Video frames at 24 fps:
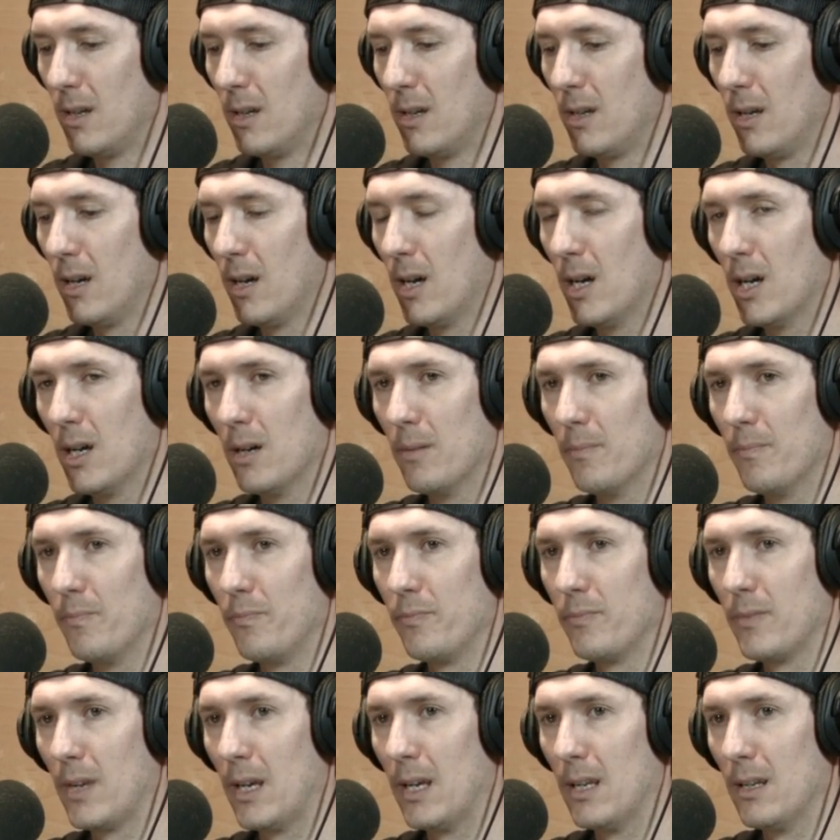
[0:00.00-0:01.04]
and
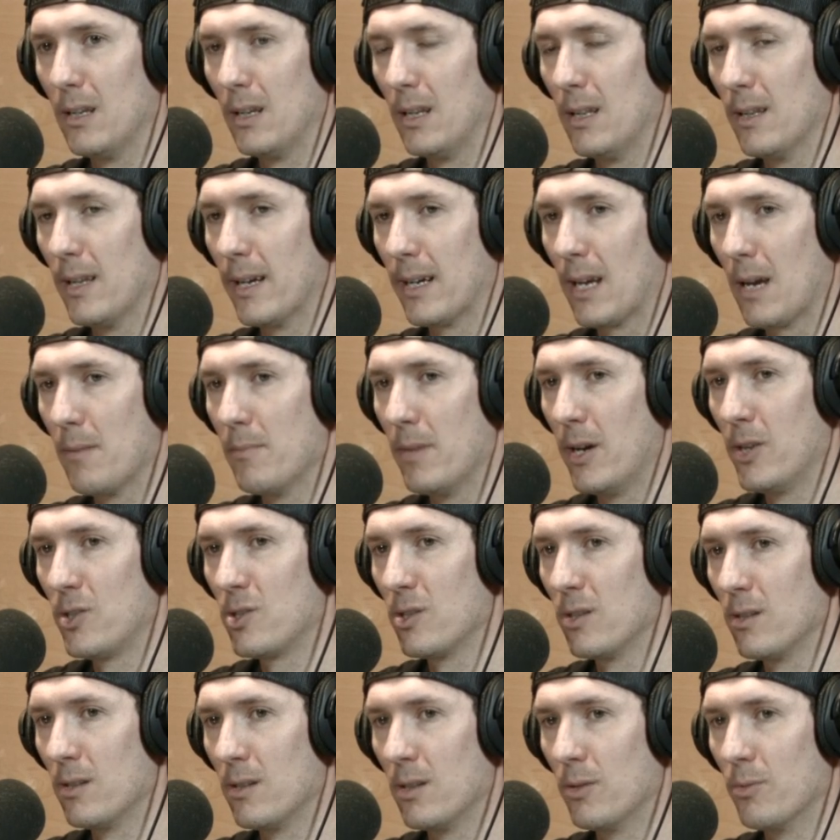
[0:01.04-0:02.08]
like I
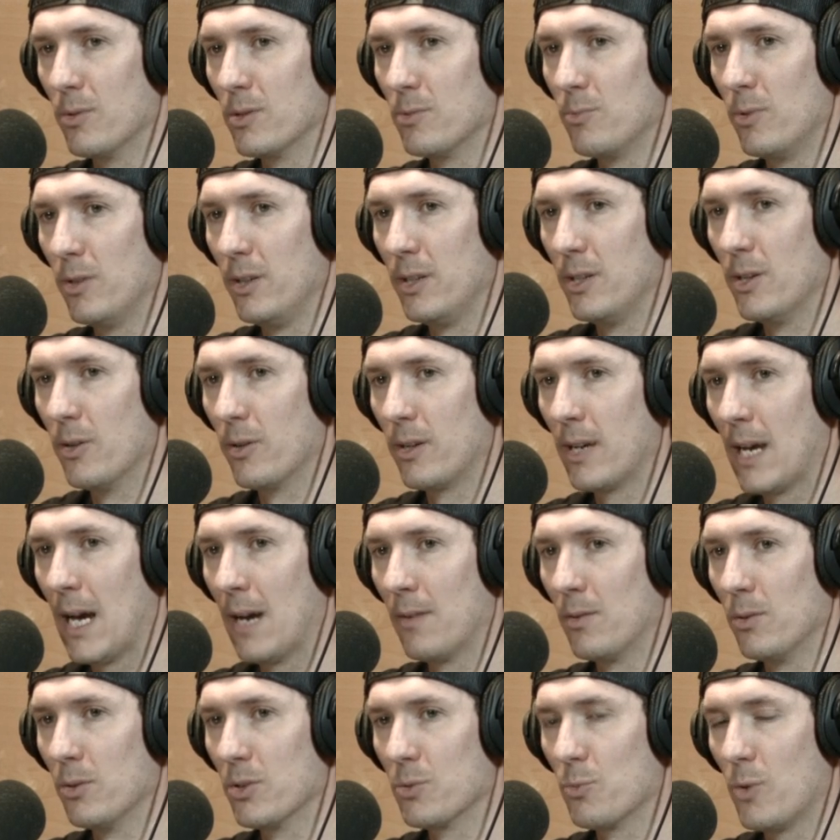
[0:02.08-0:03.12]
mentioned, there was really no
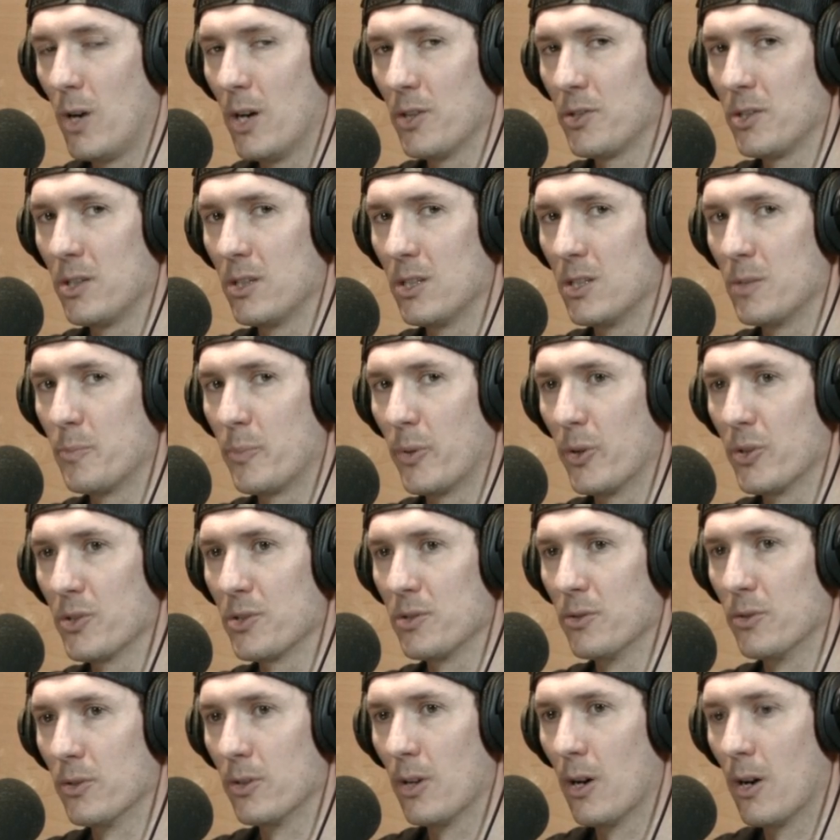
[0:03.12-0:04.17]
cavalry. It was Washington's
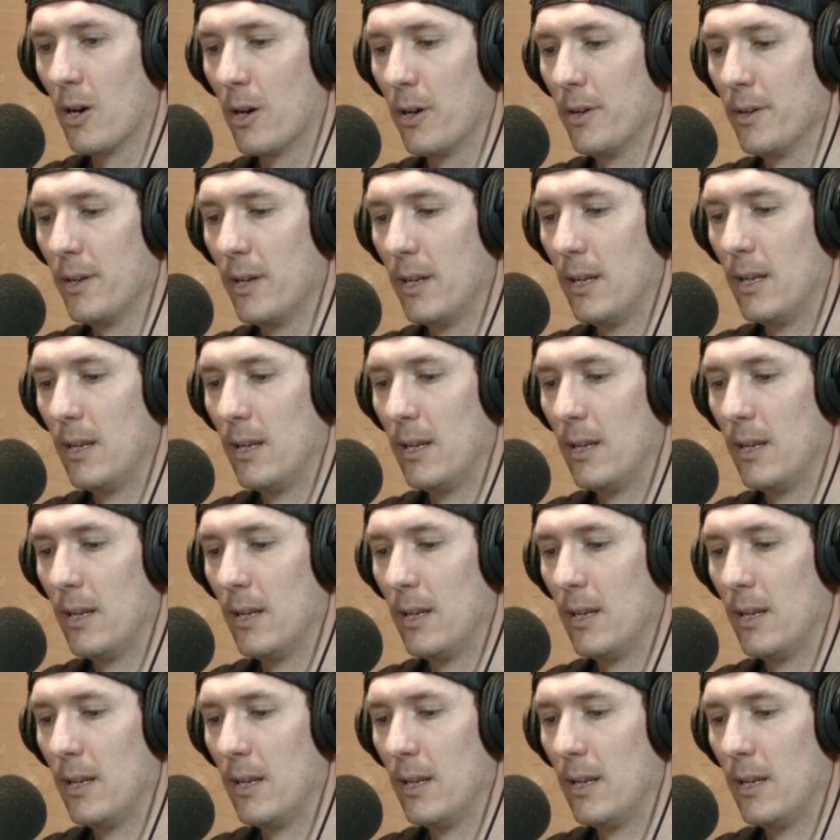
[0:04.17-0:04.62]
personal guard.